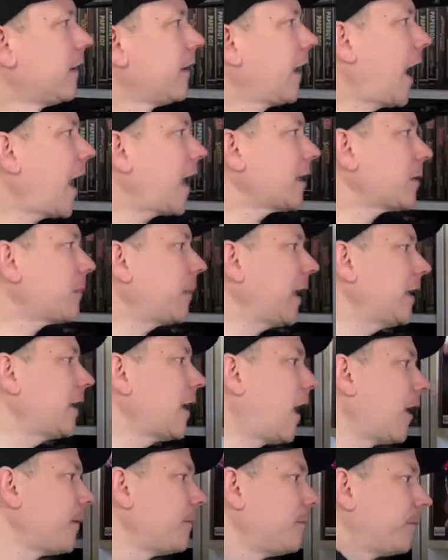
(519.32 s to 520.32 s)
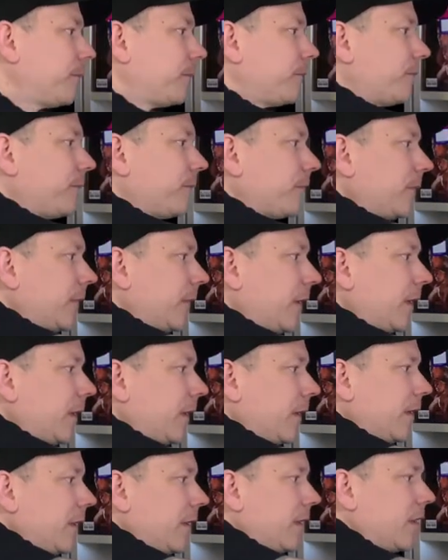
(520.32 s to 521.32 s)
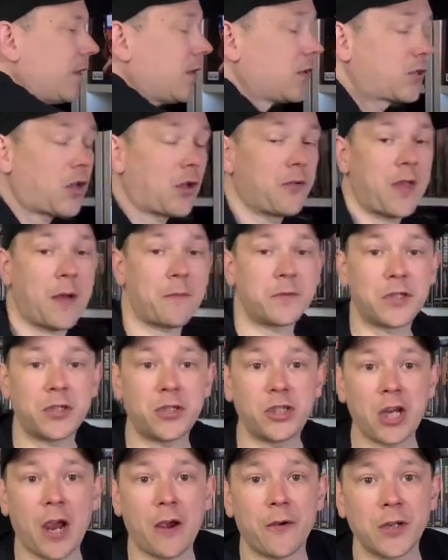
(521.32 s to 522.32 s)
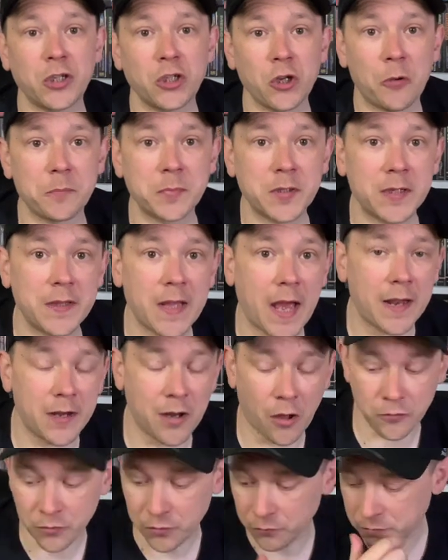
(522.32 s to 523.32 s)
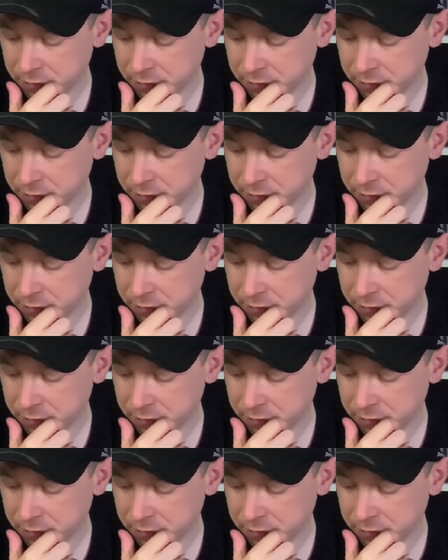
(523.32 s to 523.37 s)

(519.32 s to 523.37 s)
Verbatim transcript: Had to be done. So that was the charity shops in that local